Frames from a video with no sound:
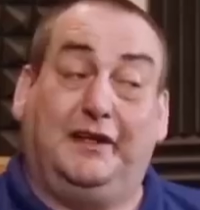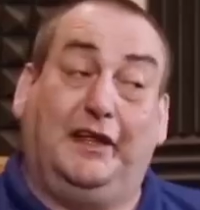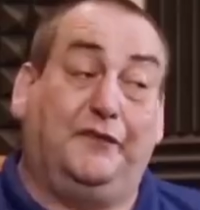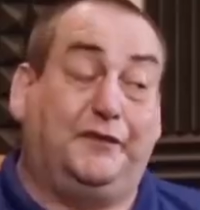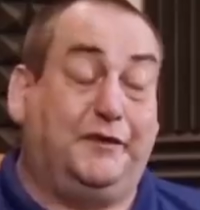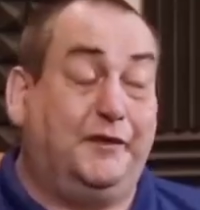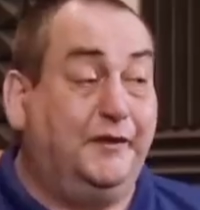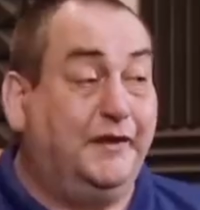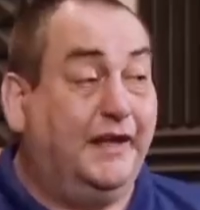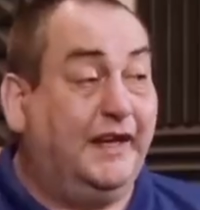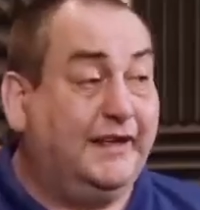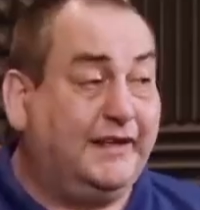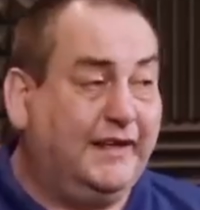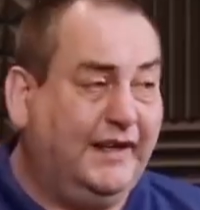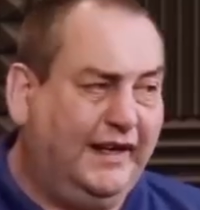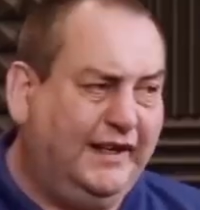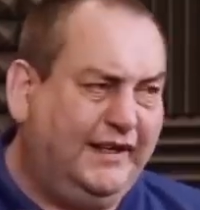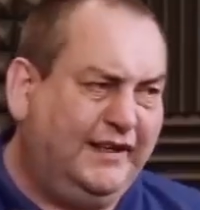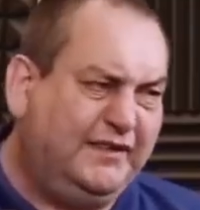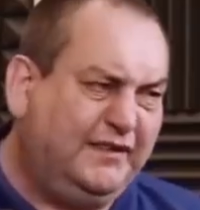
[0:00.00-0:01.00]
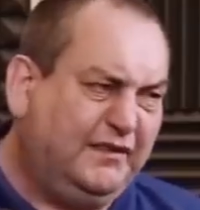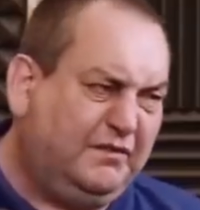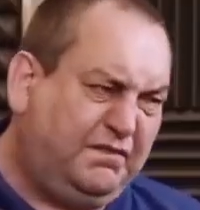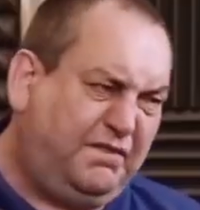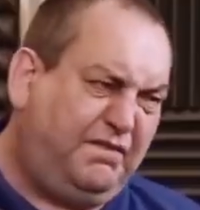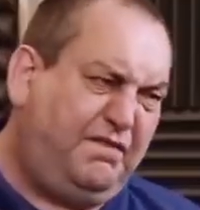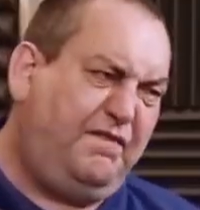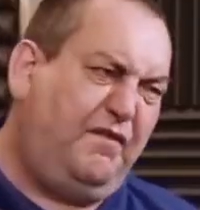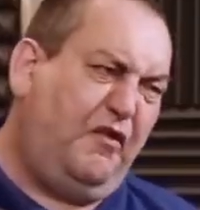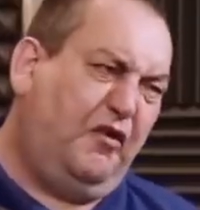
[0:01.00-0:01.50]
going to get through that gate. The
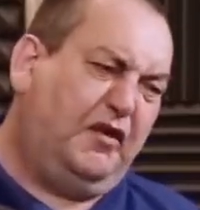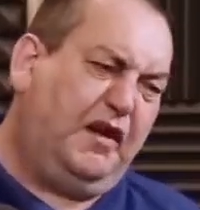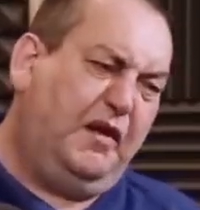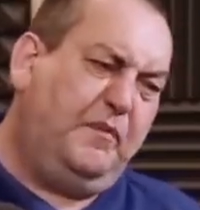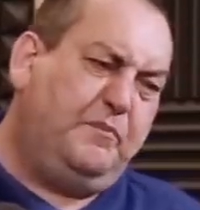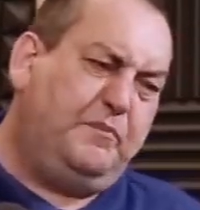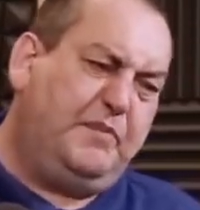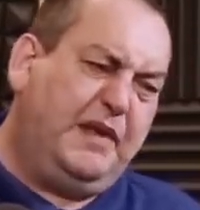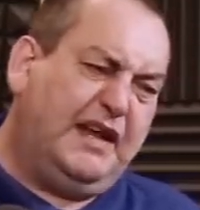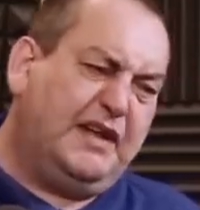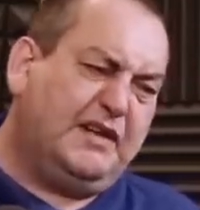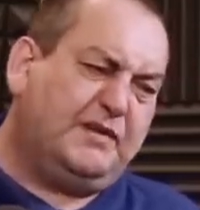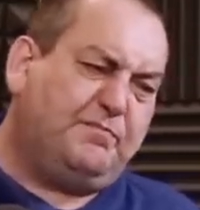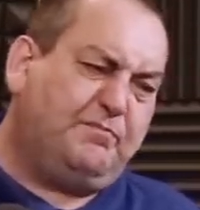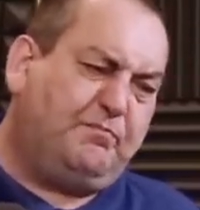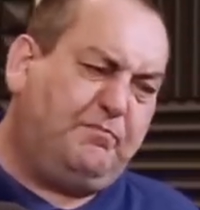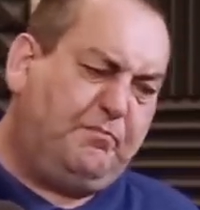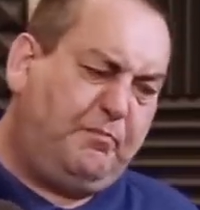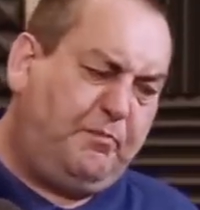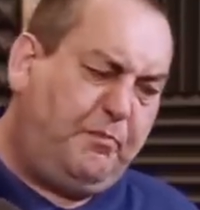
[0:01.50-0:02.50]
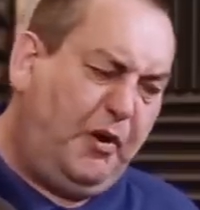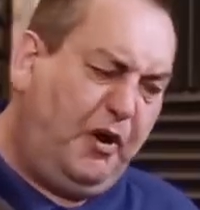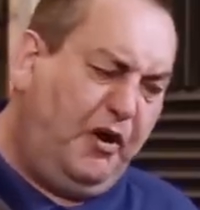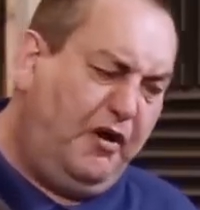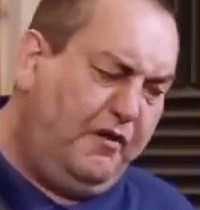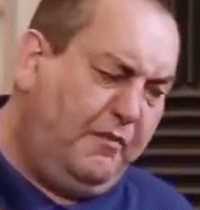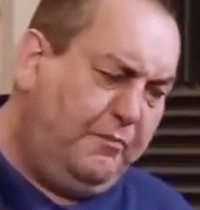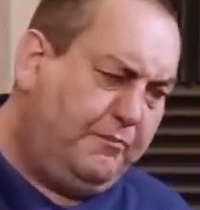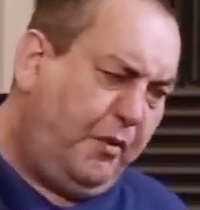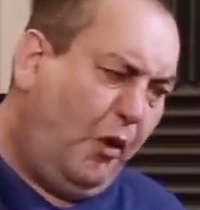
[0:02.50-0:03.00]
fucking biggest
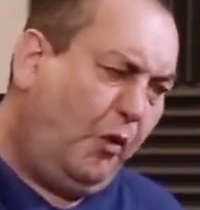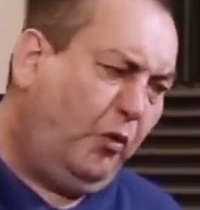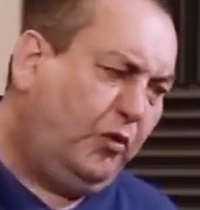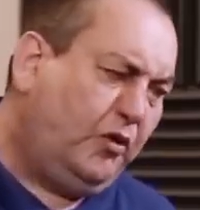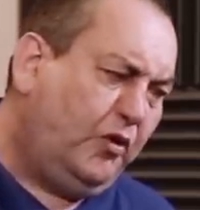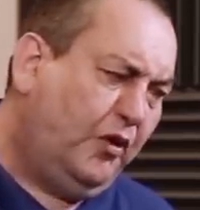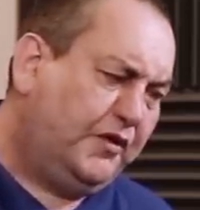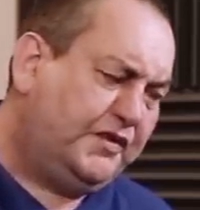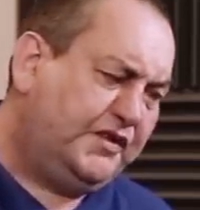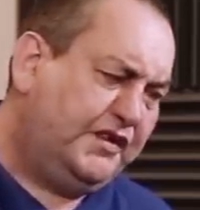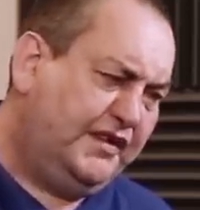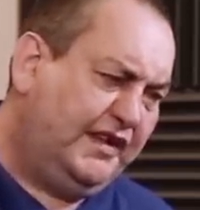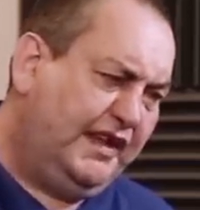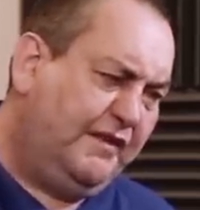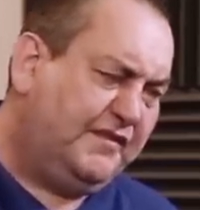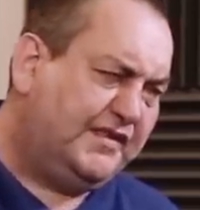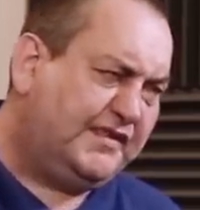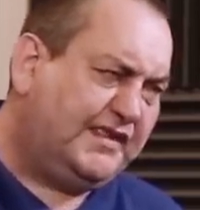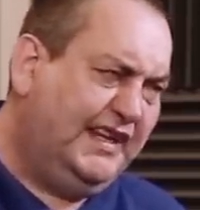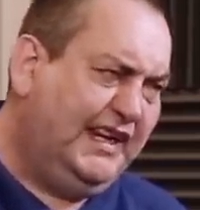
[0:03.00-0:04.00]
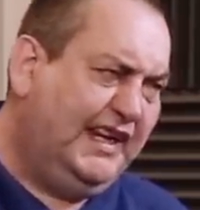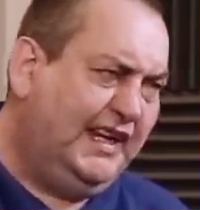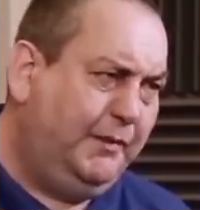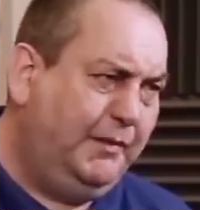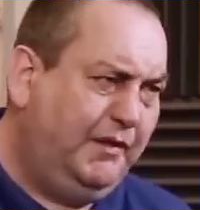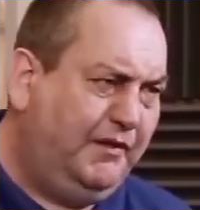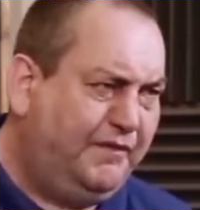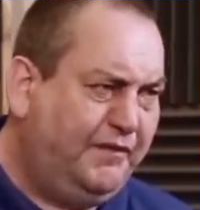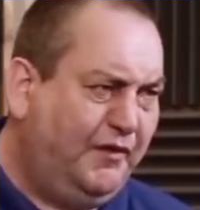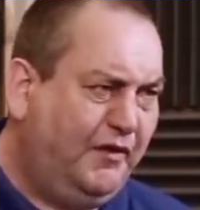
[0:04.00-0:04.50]
pair of bolt cutters I've ever seen
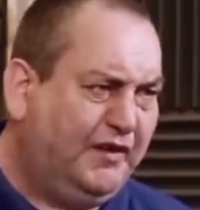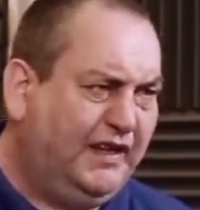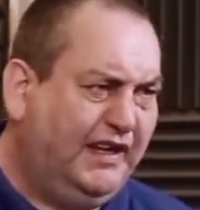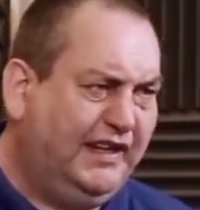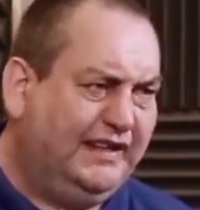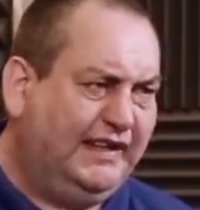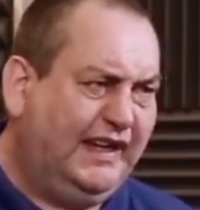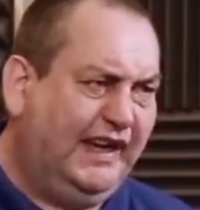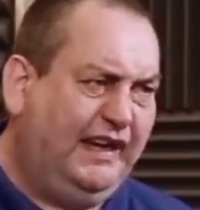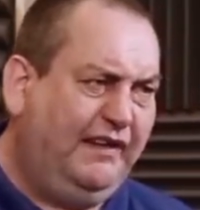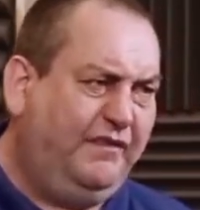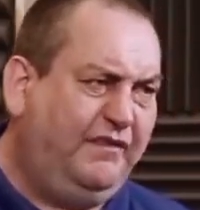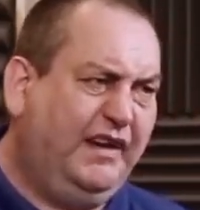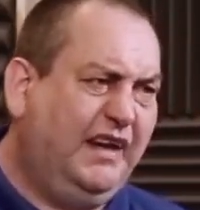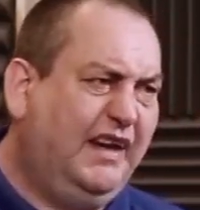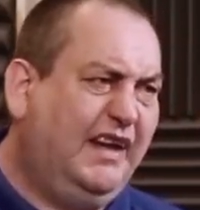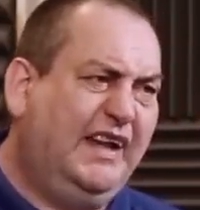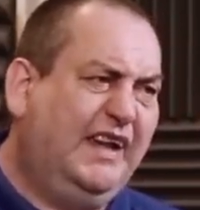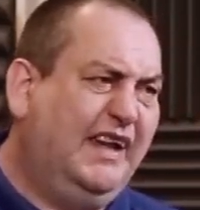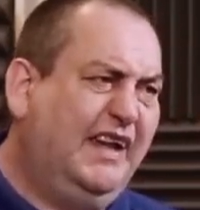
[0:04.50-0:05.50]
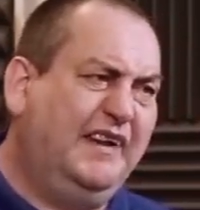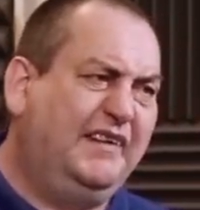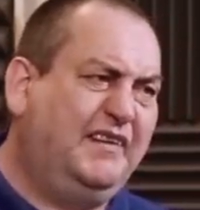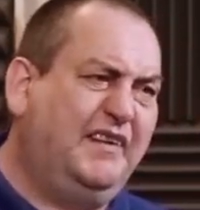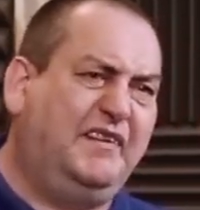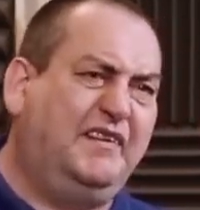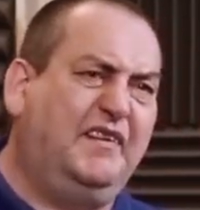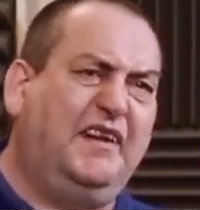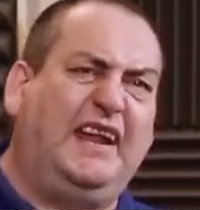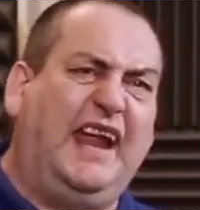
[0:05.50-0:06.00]
in my fucking life. It
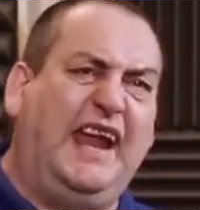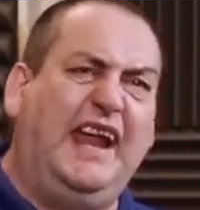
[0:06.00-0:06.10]
just, the